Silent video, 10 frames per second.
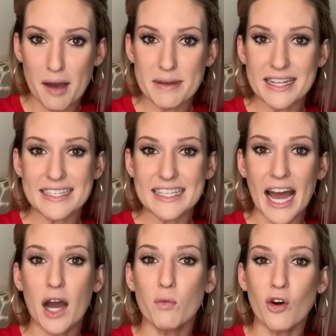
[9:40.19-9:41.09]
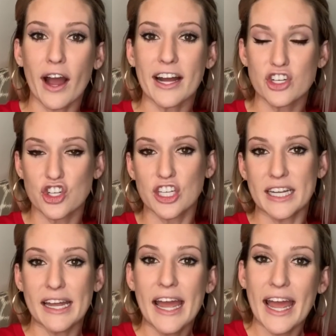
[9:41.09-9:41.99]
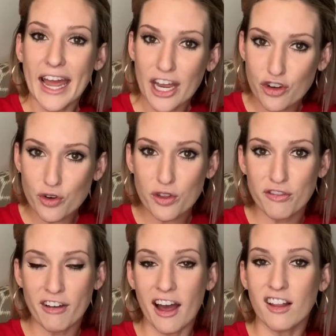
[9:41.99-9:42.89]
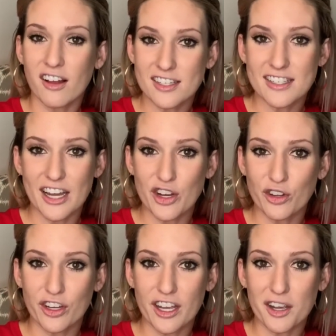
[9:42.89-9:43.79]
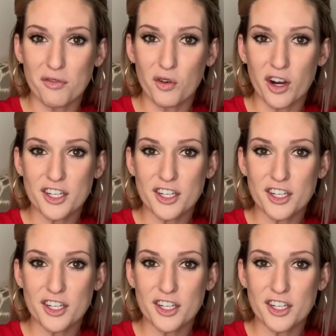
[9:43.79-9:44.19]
because that will actually hinder the fat loss that you're looking for.